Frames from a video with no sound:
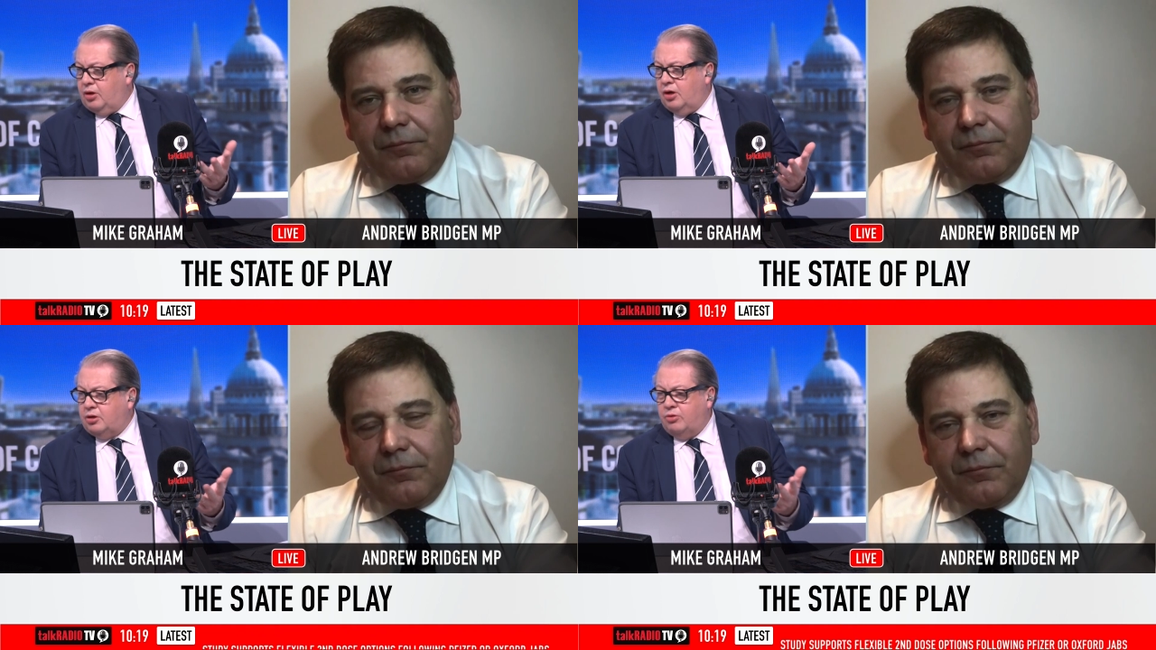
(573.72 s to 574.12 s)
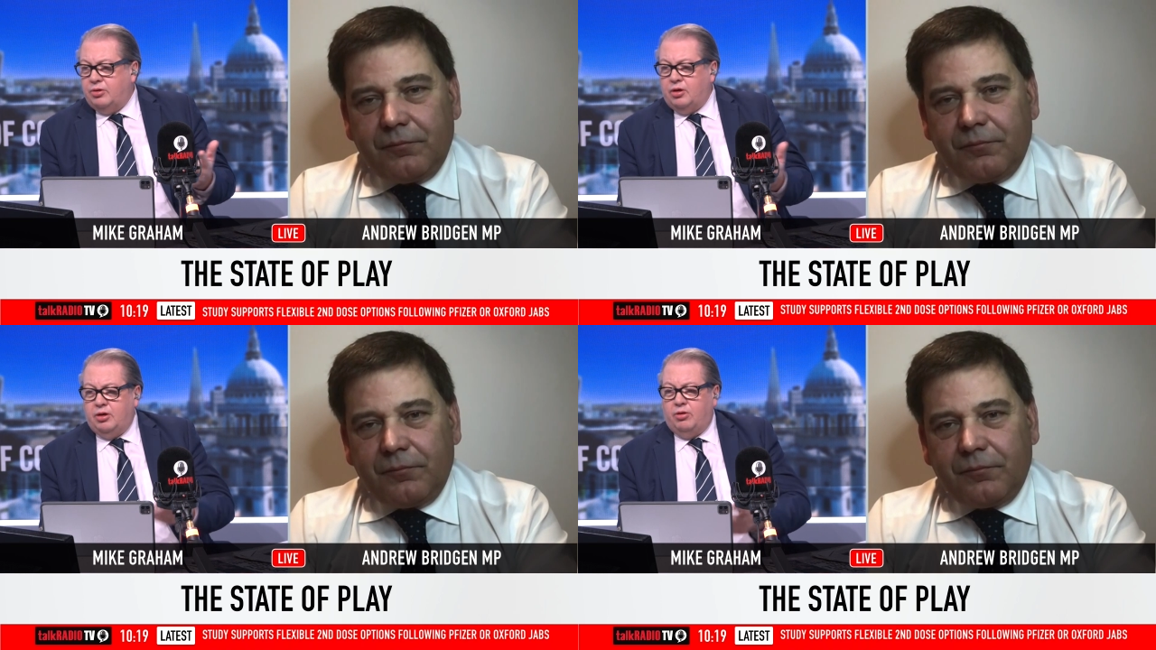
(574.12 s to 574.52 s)
Speaker 1: I don't,
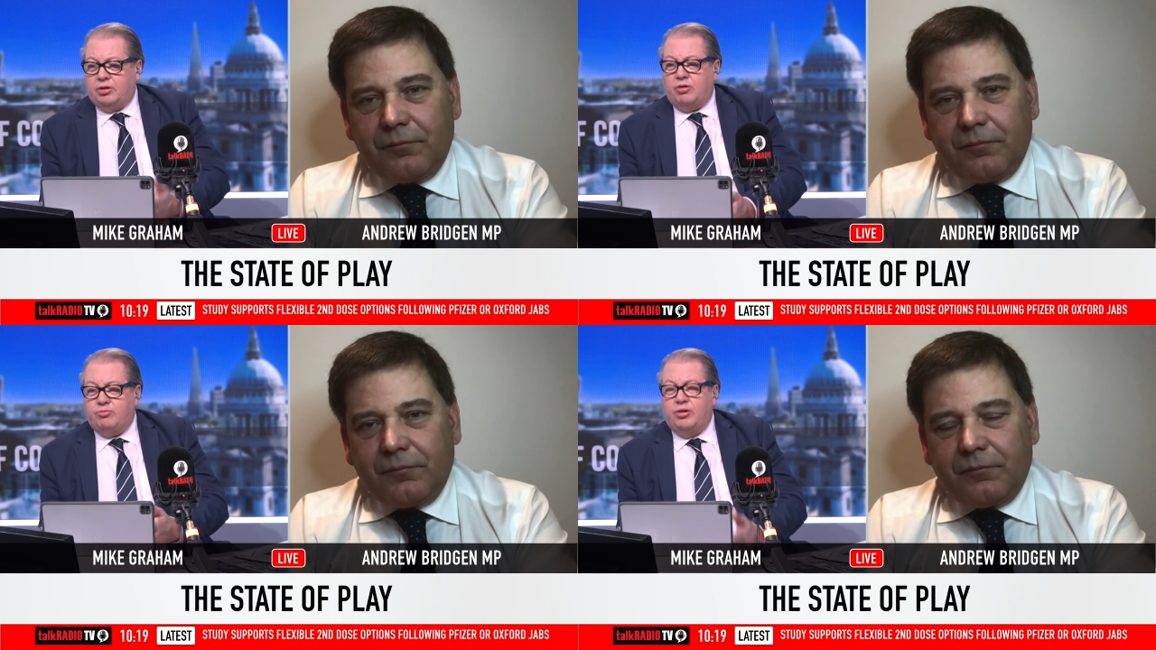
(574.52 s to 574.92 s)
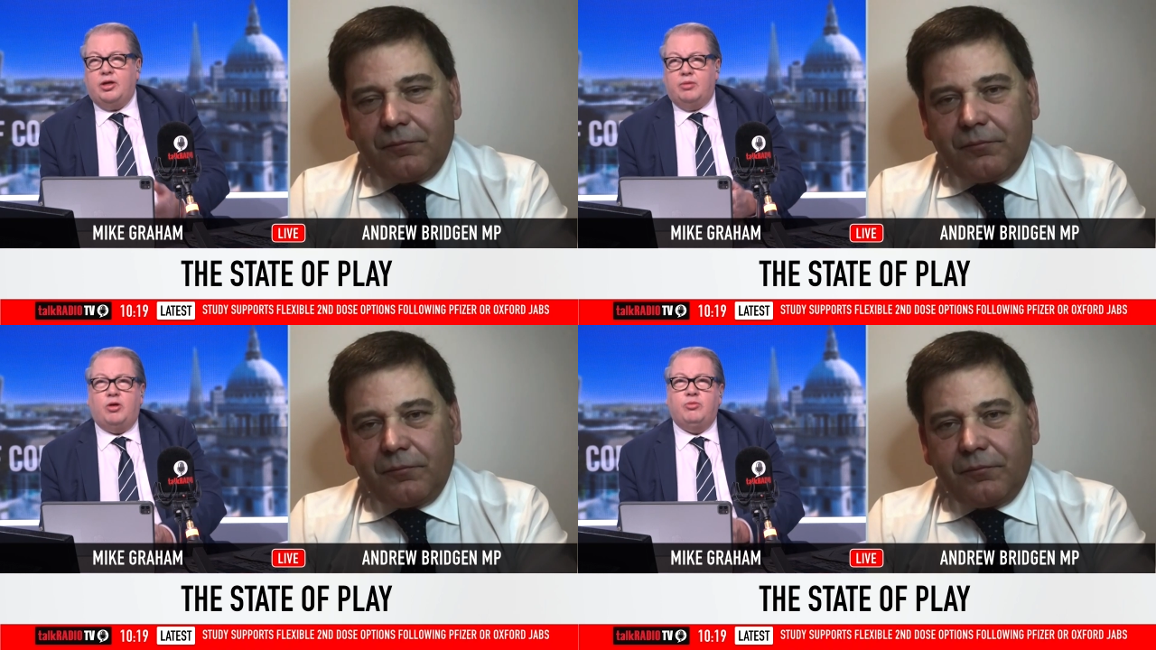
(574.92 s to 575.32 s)
you know, I don't really
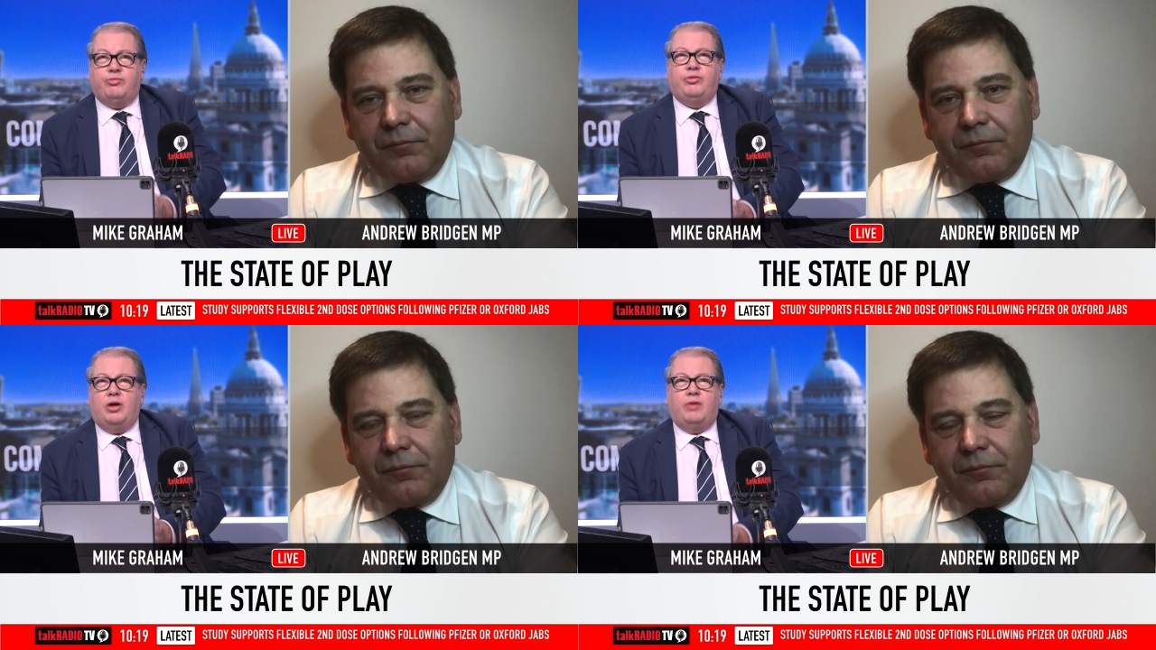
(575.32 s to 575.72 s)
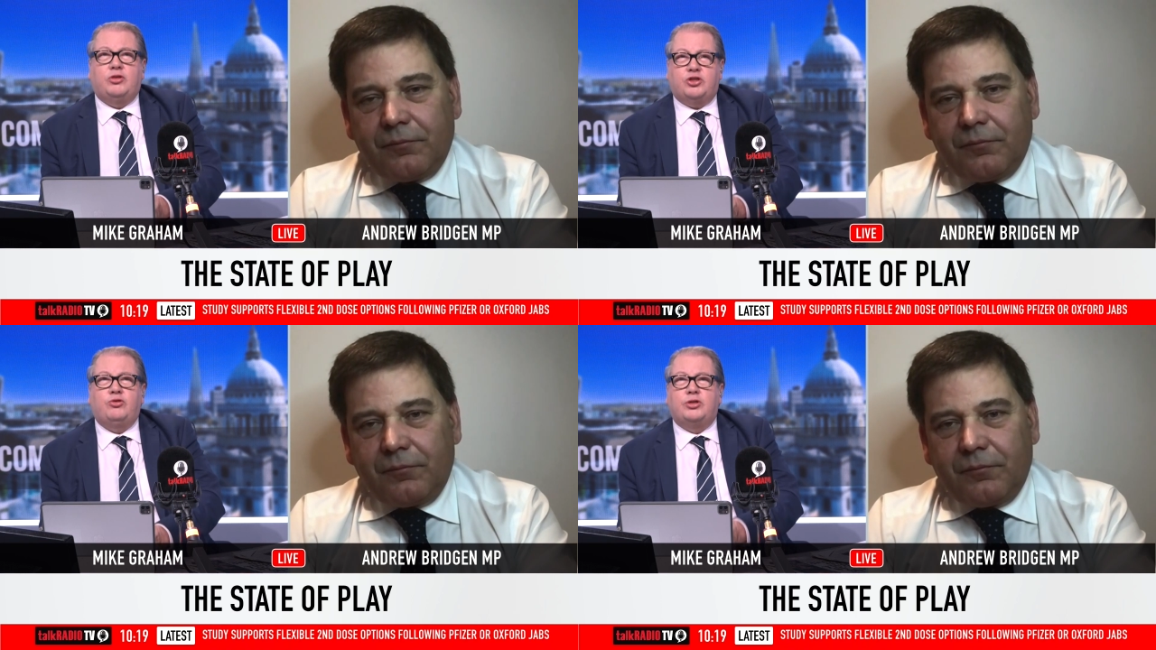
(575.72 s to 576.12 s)
at the moment feel I have
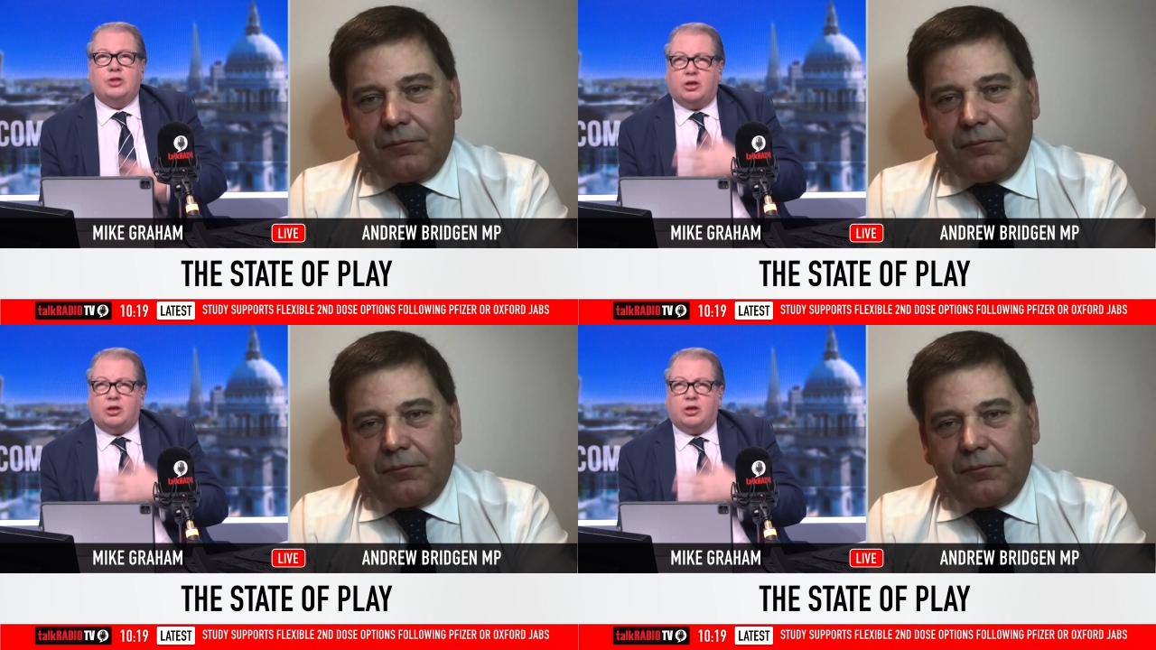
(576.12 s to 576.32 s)
a choice.